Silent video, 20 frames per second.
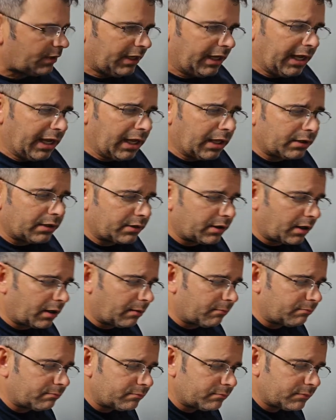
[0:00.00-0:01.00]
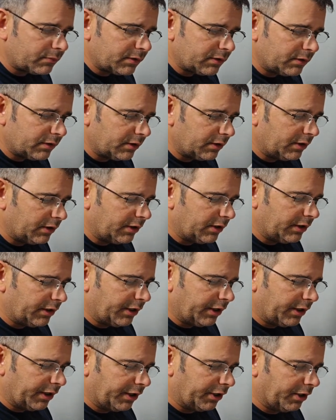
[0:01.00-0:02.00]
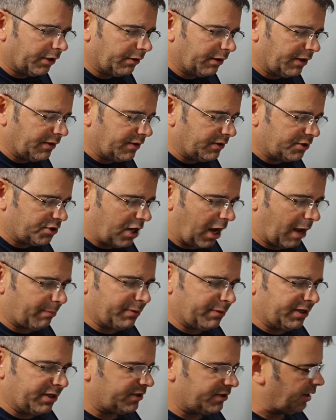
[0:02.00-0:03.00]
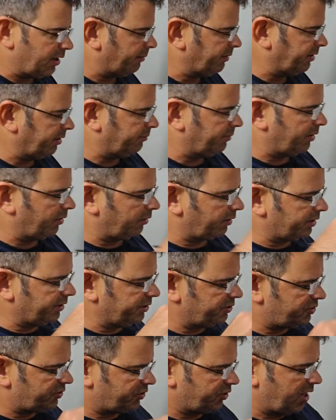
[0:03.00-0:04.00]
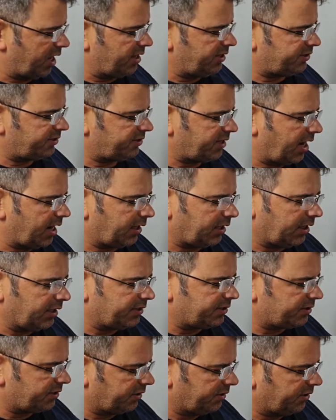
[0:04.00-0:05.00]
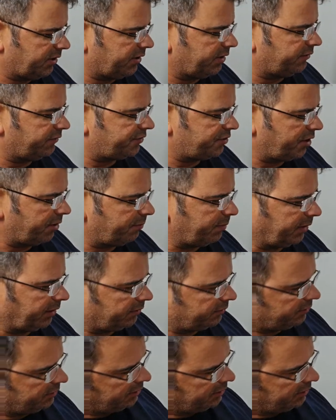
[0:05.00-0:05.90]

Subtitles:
And, and the Japanese, I mean, the Americans sank a ton of shipping,